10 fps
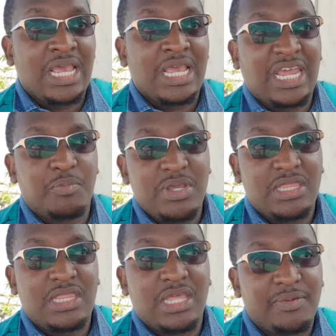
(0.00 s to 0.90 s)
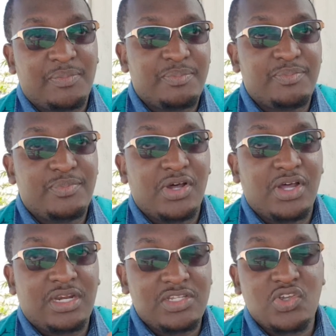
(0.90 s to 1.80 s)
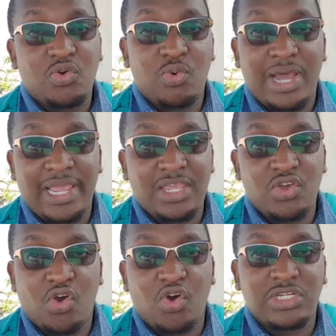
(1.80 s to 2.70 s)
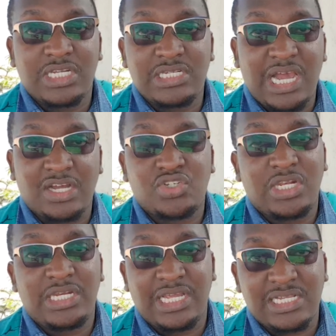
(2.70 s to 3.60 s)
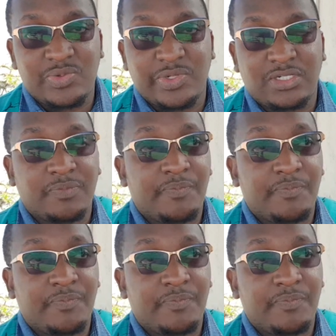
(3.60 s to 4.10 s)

can be the reason why your content actually does well.